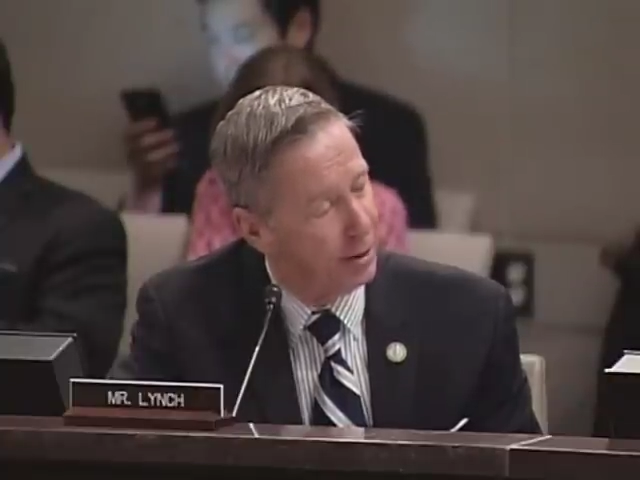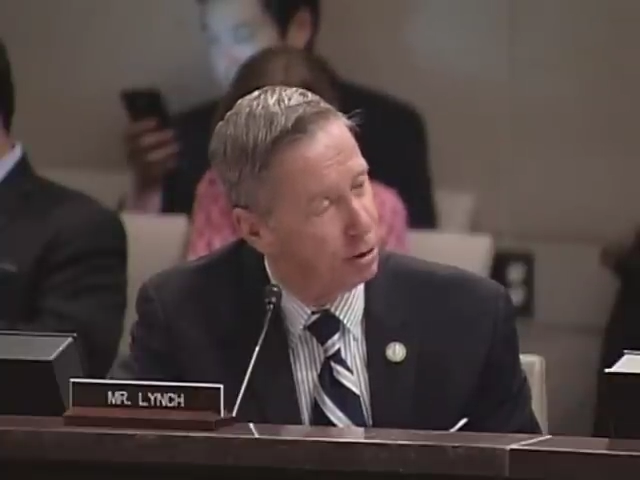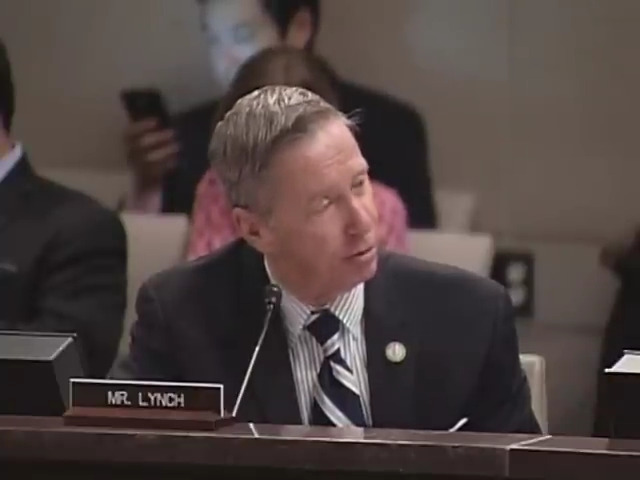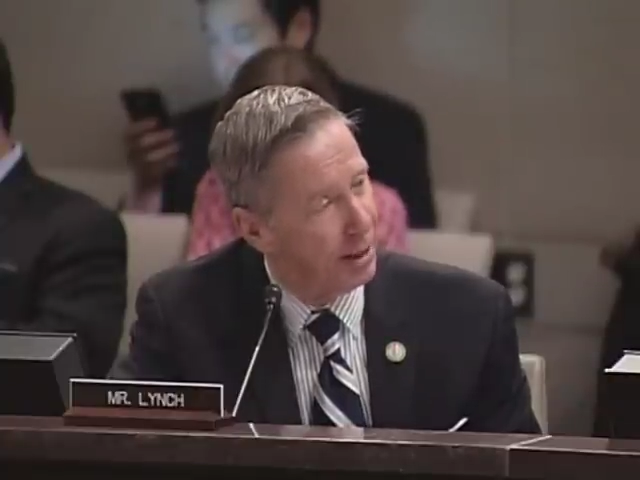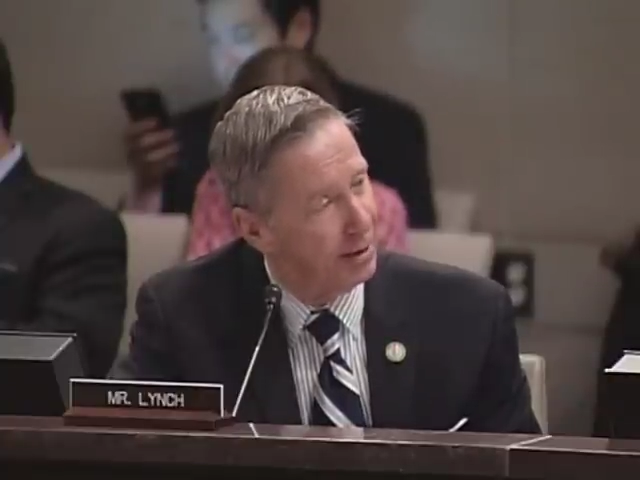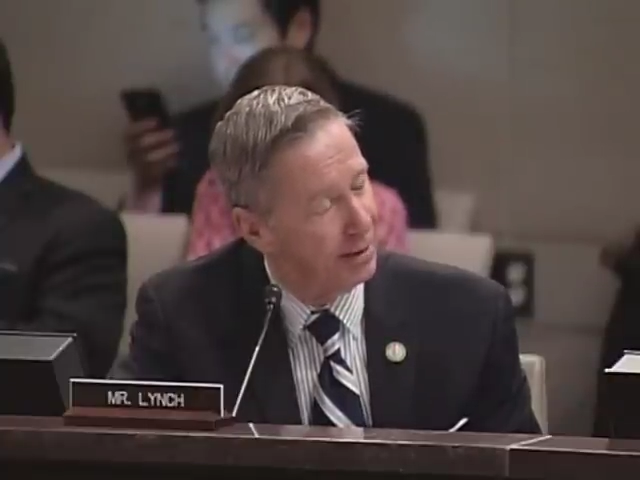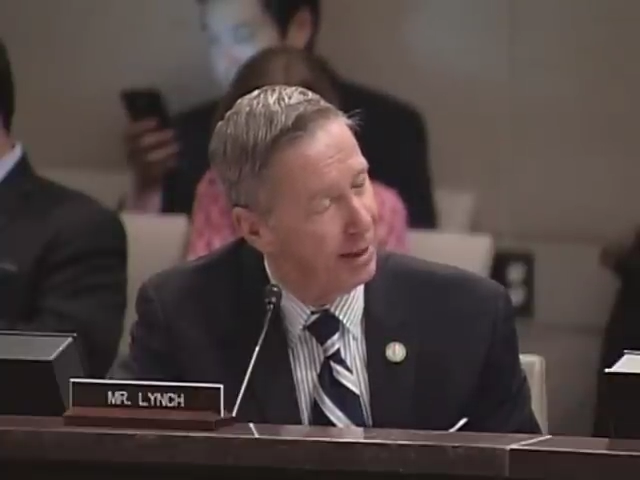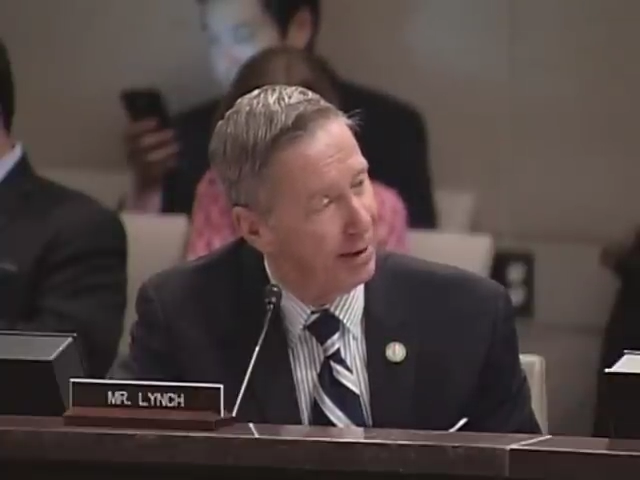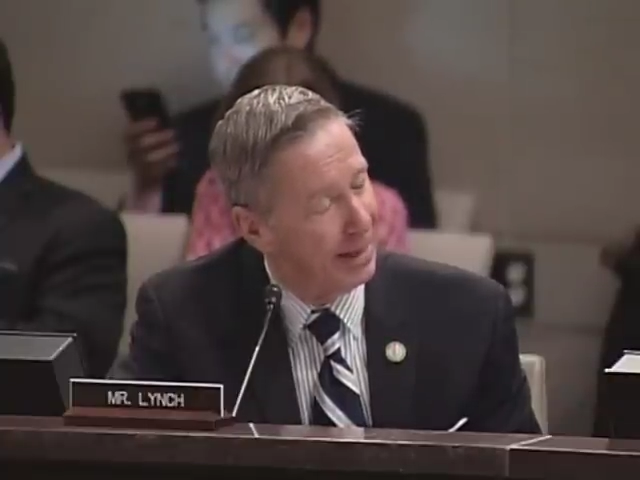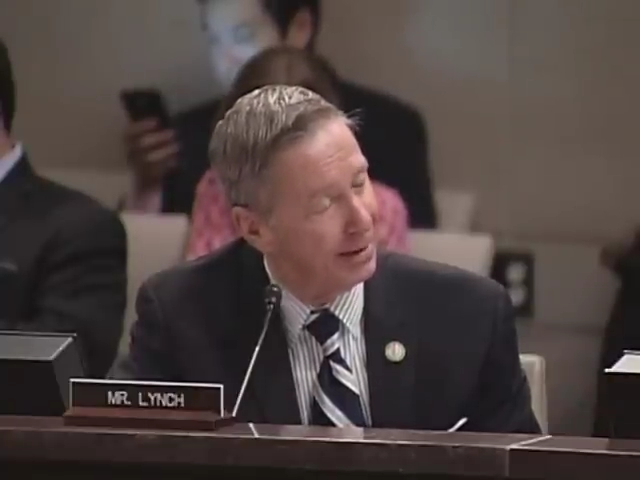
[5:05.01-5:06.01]
to strengthen
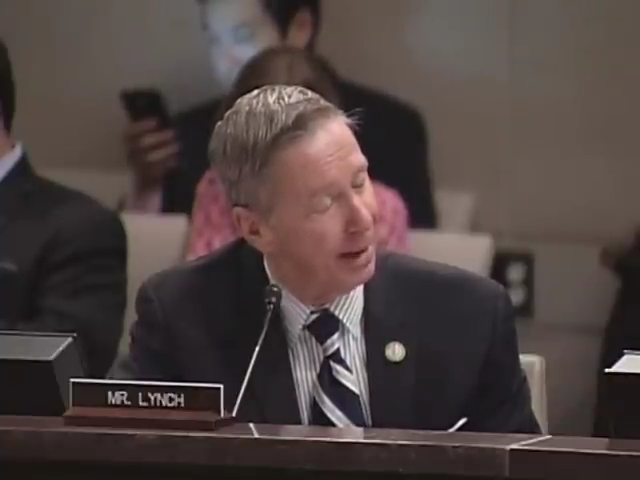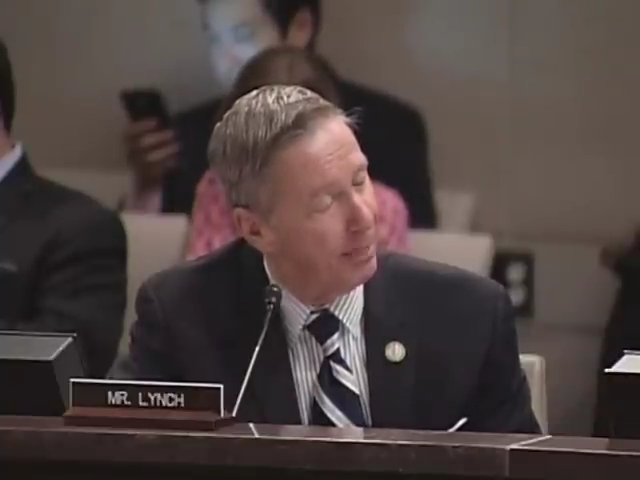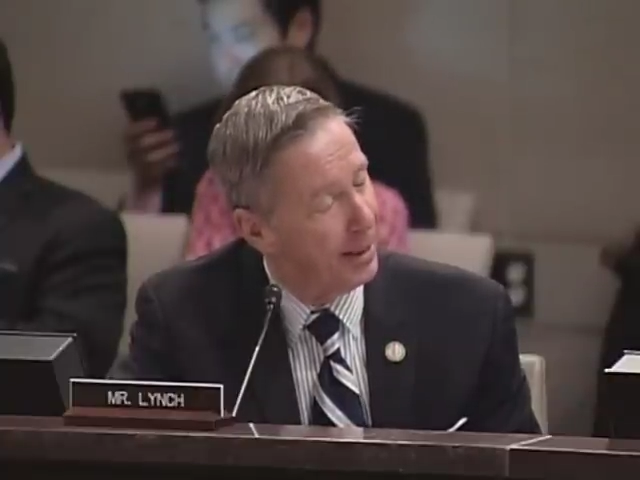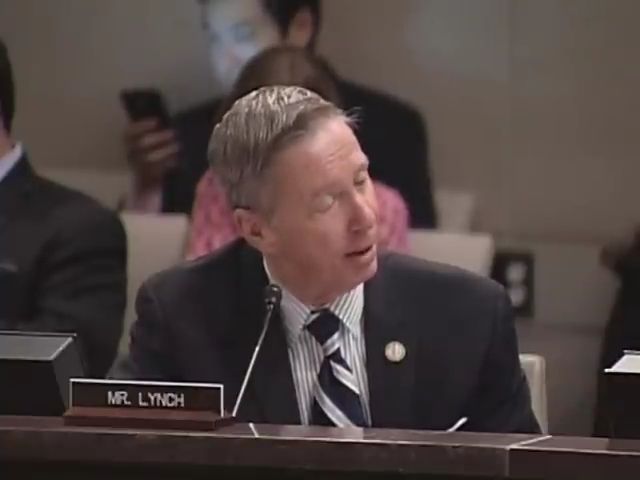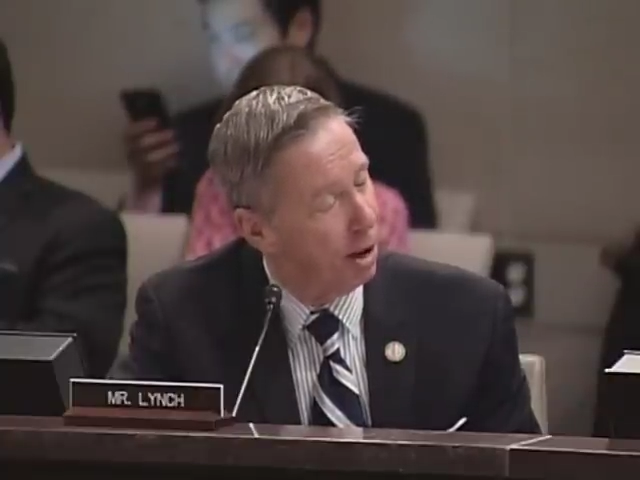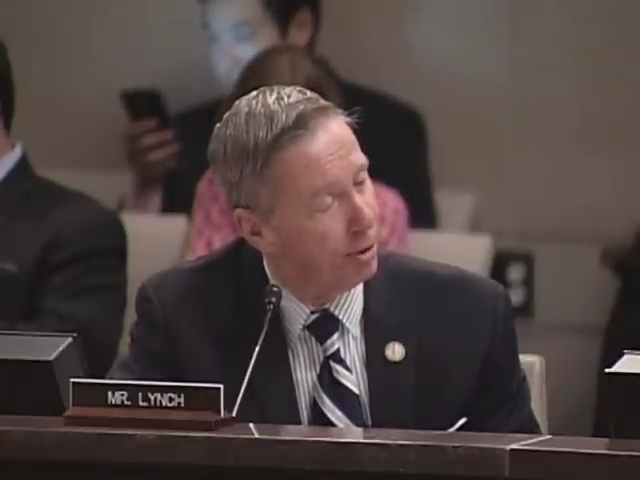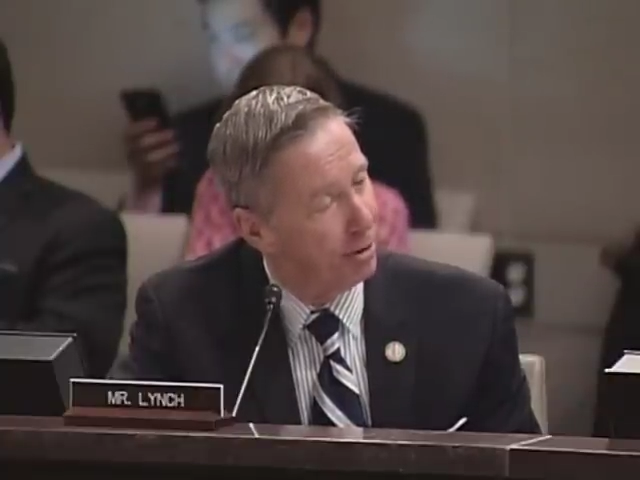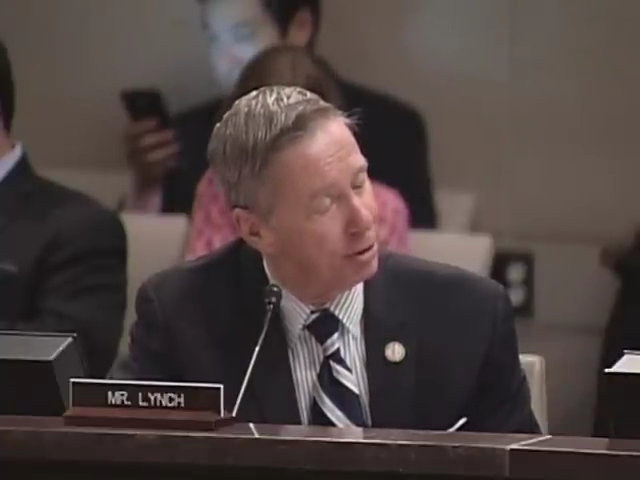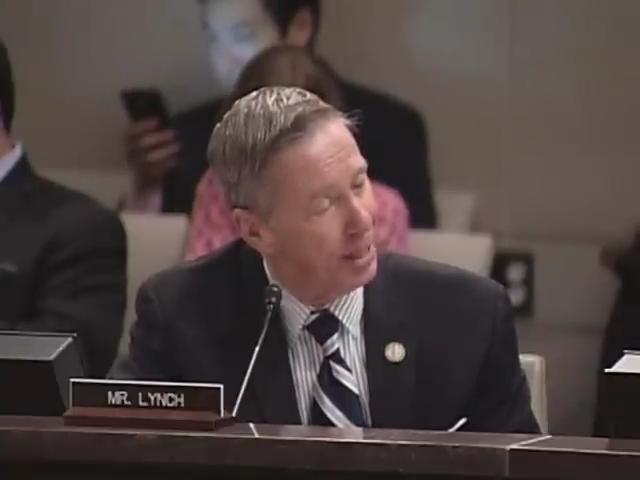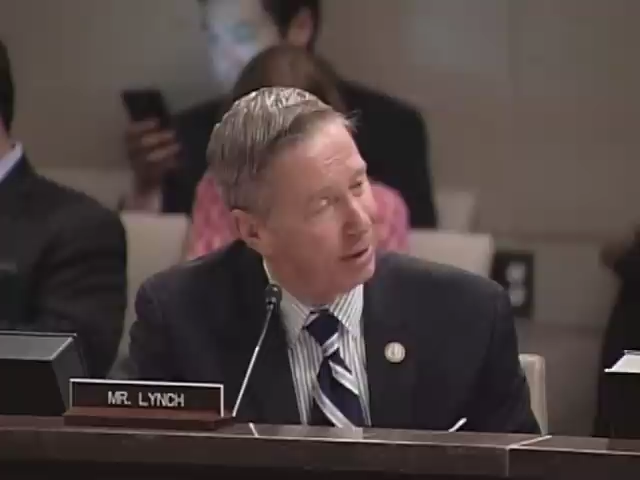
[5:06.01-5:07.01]
their anti-money
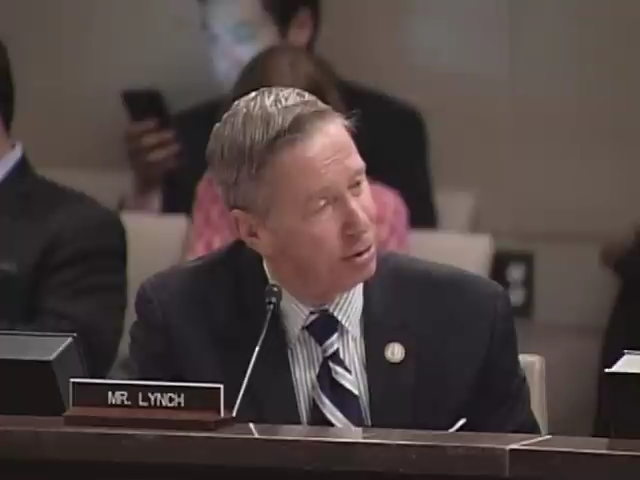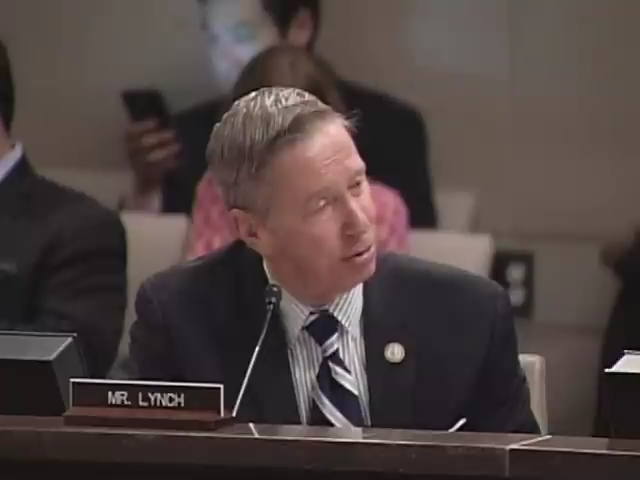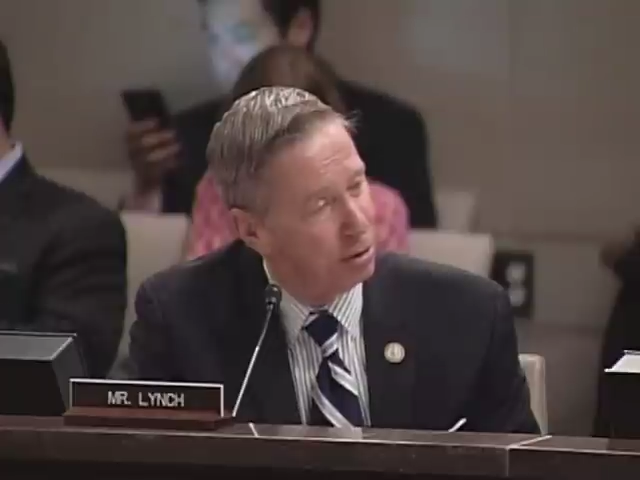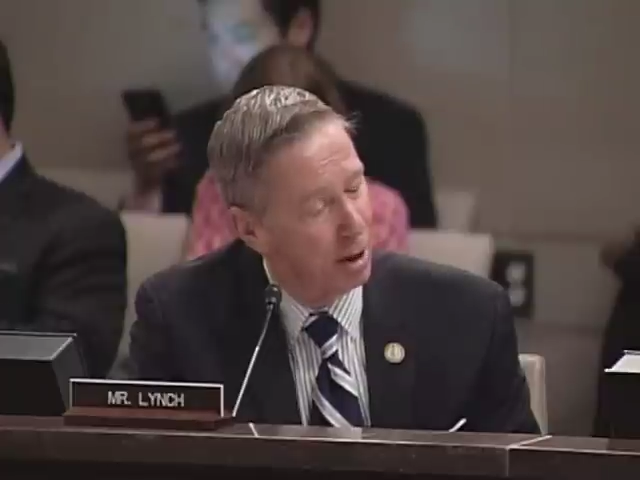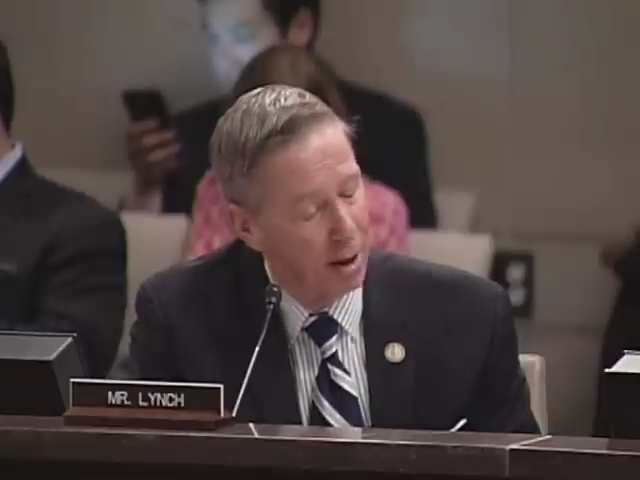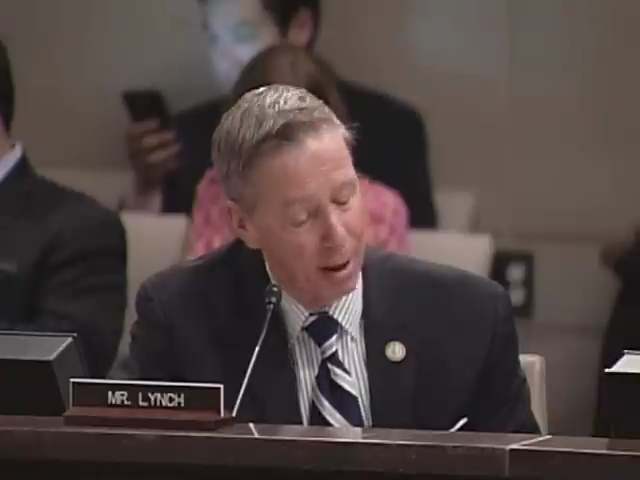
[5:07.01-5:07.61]
laundering statutes,